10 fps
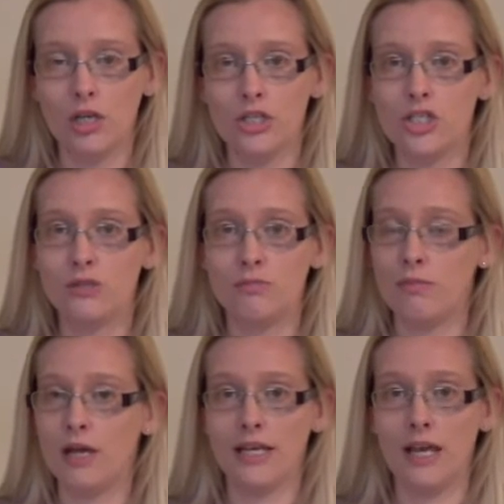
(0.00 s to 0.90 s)
Just
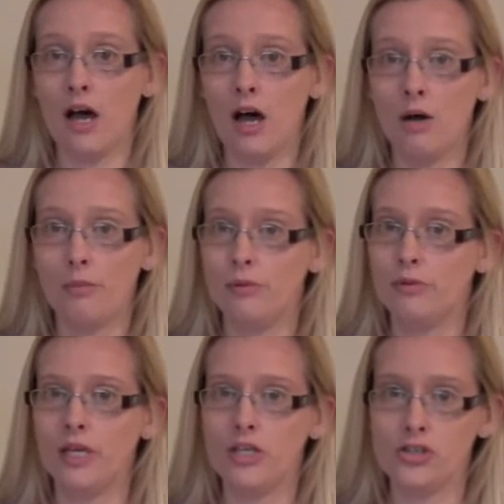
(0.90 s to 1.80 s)
get up,
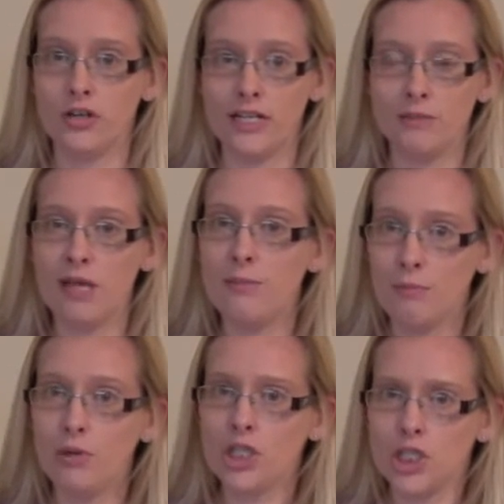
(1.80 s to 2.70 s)
get dressed, maybe
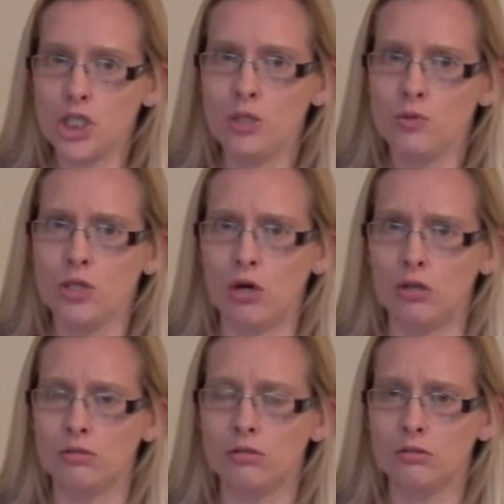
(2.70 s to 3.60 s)
put your shoes on.